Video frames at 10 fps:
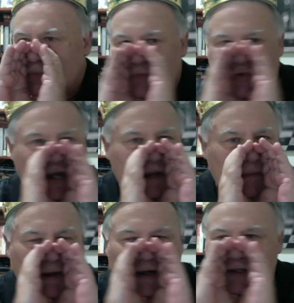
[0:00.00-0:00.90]

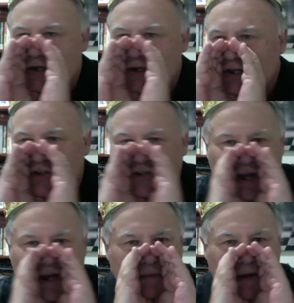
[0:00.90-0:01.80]
Checkmate alert,
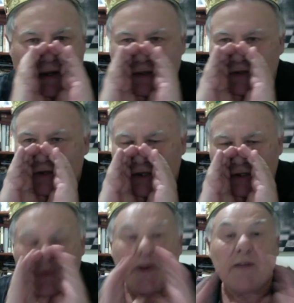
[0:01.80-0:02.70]
checkmate alert.
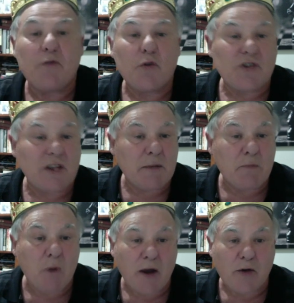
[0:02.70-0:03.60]
Well, unfortunately,
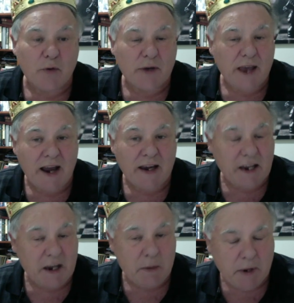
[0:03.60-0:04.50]
Michael can't
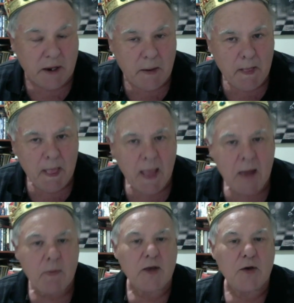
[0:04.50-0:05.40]
hear me
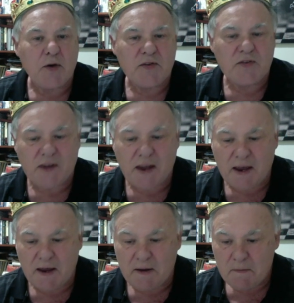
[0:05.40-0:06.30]
because
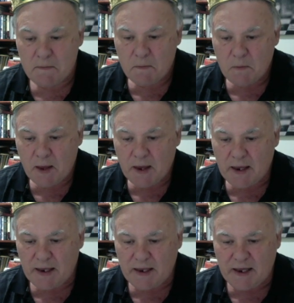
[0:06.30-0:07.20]

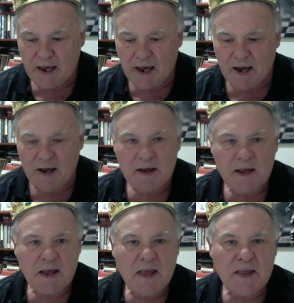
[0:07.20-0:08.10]

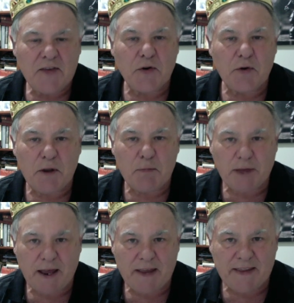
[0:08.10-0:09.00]
he's already
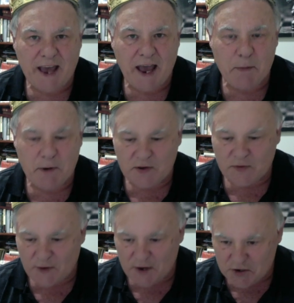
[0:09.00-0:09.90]
played the game and it's
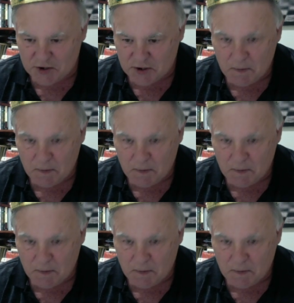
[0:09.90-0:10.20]
finished.